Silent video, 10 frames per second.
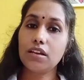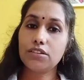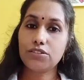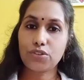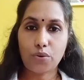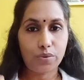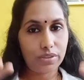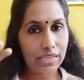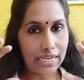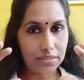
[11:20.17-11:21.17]
So
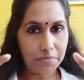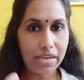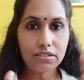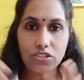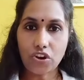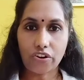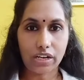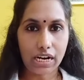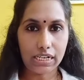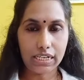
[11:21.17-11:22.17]
that makes your
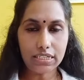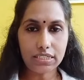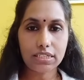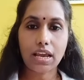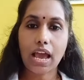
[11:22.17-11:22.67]
content.